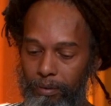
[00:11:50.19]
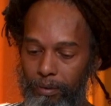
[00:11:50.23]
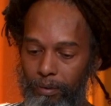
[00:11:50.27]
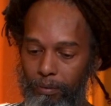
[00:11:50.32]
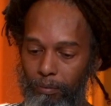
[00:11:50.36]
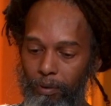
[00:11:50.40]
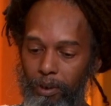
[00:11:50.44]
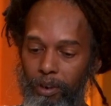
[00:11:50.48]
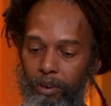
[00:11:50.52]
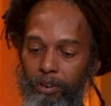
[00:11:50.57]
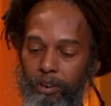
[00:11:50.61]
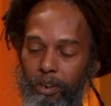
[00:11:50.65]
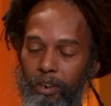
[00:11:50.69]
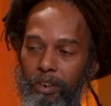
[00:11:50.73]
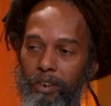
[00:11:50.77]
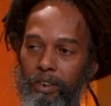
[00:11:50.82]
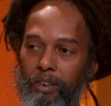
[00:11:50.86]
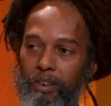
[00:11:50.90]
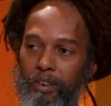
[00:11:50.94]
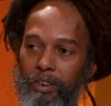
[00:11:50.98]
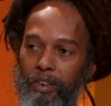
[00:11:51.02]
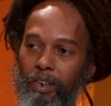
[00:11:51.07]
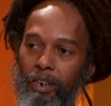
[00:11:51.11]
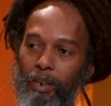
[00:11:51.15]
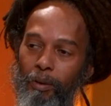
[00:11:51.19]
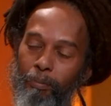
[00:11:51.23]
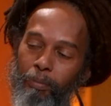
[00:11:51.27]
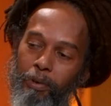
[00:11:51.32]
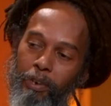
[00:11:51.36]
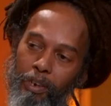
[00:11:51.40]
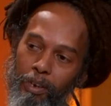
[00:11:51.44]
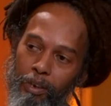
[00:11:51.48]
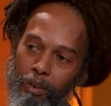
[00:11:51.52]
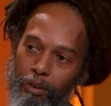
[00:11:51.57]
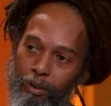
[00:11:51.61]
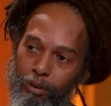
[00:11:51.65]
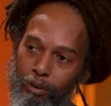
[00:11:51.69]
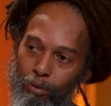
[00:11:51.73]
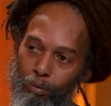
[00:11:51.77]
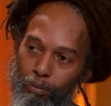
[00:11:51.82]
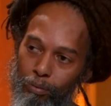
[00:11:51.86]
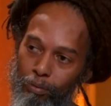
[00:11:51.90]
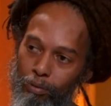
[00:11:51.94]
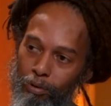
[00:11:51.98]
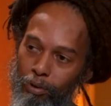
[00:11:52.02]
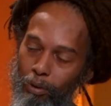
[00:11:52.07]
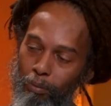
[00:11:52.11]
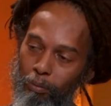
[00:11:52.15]
Religion is an appeal to
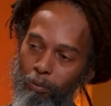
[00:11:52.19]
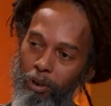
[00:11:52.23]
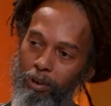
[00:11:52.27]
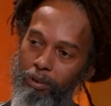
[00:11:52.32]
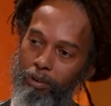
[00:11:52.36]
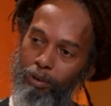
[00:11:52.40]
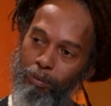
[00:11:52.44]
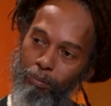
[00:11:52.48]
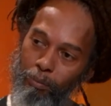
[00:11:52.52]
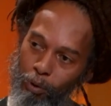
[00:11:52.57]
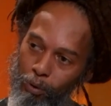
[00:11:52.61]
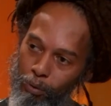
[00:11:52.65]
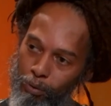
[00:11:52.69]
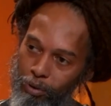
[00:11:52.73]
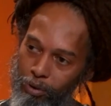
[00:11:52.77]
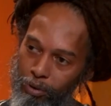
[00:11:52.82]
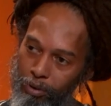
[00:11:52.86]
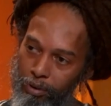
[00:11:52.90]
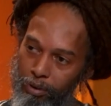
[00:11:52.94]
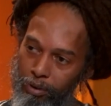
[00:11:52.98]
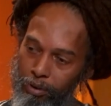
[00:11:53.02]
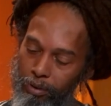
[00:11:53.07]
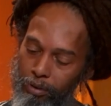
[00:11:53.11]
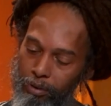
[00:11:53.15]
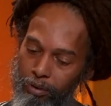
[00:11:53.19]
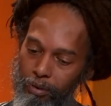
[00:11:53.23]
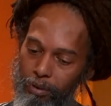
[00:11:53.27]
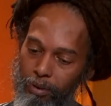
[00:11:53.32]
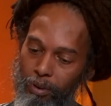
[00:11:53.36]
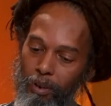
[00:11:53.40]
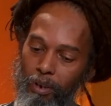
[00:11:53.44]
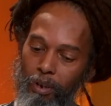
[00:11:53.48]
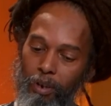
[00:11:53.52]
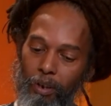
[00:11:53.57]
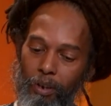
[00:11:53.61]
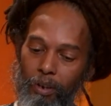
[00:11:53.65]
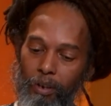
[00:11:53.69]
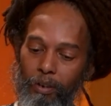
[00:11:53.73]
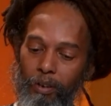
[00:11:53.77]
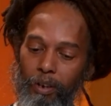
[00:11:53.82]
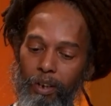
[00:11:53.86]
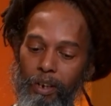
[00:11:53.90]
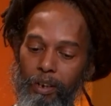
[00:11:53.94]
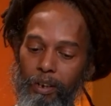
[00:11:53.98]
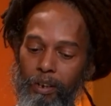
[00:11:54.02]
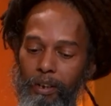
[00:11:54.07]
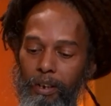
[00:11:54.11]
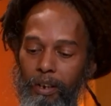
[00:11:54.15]
someone's emotions,
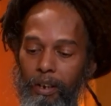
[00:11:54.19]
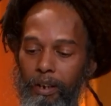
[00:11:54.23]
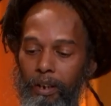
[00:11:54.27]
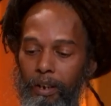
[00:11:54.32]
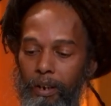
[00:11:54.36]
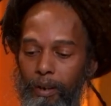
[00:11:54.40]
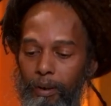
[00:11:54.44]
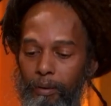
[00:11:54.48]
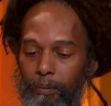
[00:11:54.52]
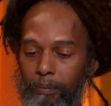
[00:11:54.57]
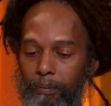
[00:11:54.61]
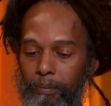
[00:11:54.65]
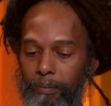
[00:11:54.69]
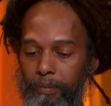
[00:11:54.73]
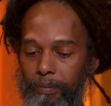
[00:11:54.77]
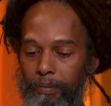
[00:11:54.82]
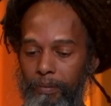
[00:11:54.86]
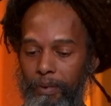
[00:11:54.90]
right? Um,